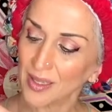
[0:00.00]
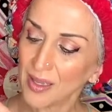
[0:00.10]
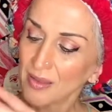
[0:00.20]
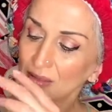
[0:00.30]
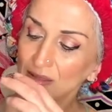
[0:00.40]

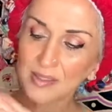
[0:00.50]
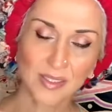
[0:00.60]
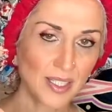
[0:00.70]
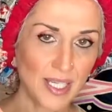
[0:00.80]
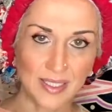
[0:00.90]
this
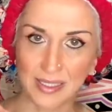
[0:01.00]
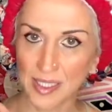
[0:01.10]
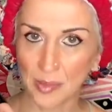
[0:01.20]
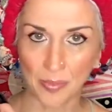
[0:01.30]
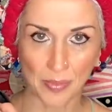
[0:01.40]
isn't as
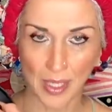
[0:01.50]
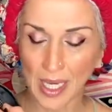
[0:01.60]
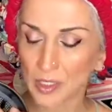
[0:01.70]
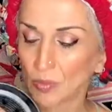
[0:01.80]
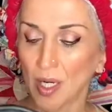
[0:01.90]
deep
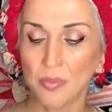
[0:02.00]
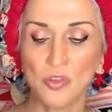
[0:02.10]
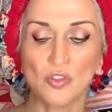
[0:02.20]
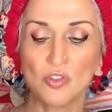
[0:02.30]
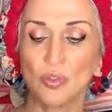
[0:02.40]
as what I'm
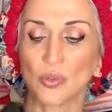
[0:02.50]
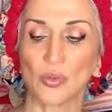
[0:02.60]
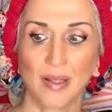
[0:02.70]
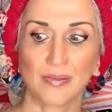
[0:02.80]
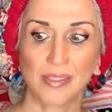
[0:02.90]
used
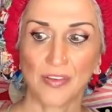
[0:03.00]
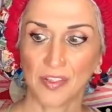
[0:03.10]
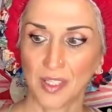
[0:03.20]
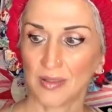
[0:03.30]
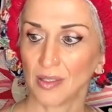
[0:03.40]
to.
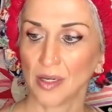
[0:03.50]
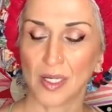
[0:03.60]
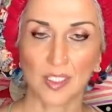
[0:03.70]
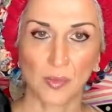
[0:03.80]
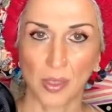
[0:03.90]
Definitely not
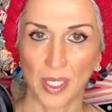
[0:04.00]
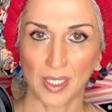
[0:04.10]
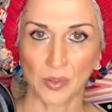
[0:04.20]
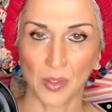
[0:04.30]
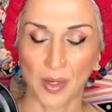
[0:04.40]
as big
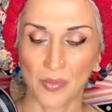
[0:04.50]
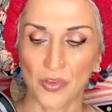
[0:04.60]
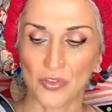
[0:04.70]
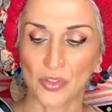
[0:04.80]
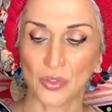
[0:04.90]
as what I'm
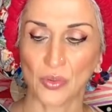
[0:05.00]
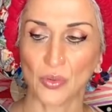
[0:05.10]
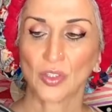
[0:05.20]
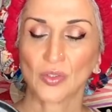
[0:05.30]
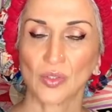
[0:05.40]
used
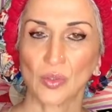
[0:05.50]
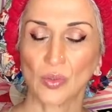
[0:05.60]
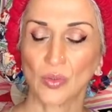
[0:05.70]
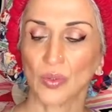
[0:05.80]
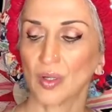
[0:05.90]
to.
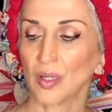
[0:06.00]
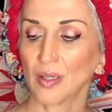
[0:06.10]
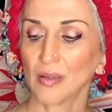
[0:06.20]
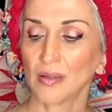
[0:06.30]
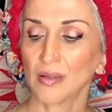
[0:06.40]
So
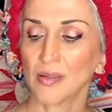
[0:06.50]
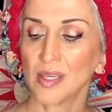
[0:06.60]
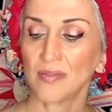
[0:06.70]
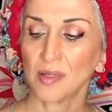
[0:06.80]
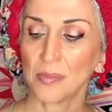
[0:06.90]

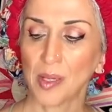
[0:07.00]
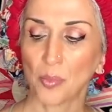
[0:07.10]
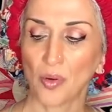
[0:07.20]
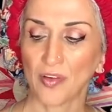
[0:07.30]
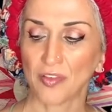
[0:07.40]
given my
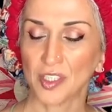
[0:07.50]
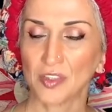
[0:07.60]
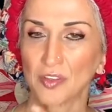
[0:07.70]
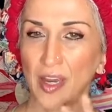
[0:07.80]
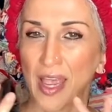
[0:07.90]
preference
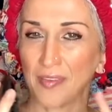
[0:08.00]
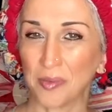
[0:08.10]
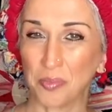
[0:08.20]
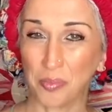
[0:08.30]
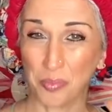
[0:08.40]
for
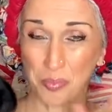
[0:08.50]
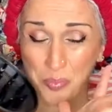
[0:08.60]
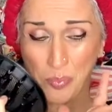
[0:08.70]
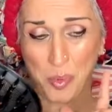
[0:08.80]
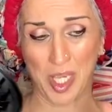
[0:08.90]
having
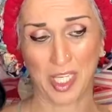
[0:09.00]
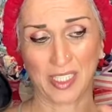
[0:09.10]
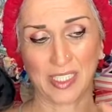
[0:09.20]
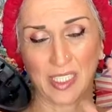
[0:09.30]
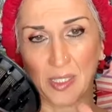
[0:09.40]

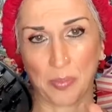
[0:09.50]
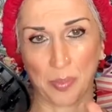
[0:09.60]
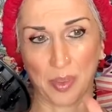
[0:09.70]
big, deep